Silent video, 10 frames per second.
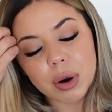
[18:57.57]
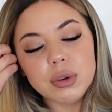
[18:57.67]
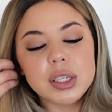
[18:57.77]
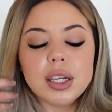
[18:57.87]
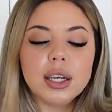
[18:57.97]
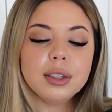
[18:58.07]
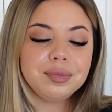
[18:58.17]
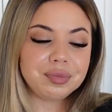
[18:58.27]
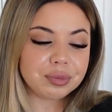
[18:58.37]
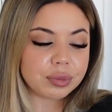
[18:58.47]

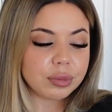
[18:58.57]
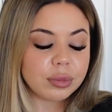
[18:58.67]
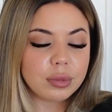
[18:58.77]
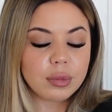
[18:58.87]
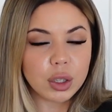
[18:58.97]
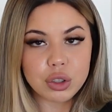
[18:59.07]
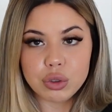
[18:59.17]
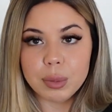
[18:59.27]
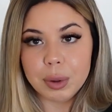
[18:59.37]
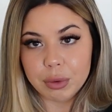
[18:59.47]
protein
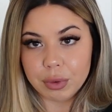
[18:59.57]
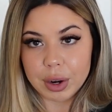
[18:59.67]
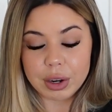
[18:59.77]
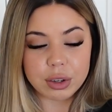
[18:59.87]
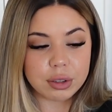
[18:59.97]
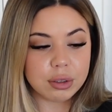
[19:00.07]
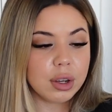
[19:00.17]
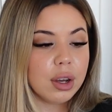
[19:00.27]
shrimp Alfredo.